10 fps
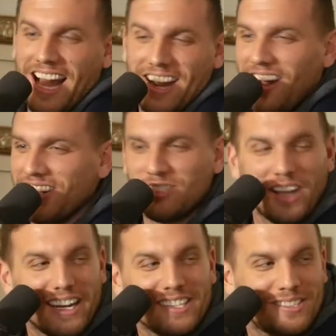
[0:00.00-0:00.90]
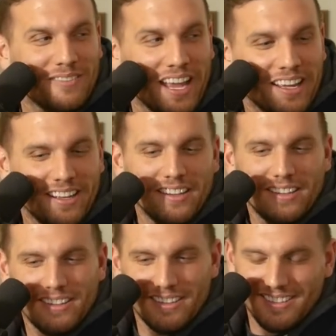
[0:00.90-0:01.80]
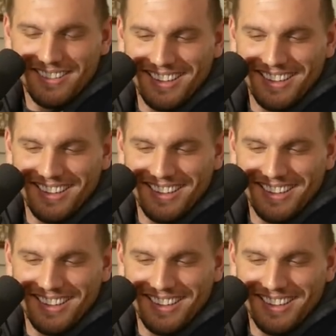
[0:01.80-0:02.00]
I don't know. He's I Chinese to me. But the Chinese are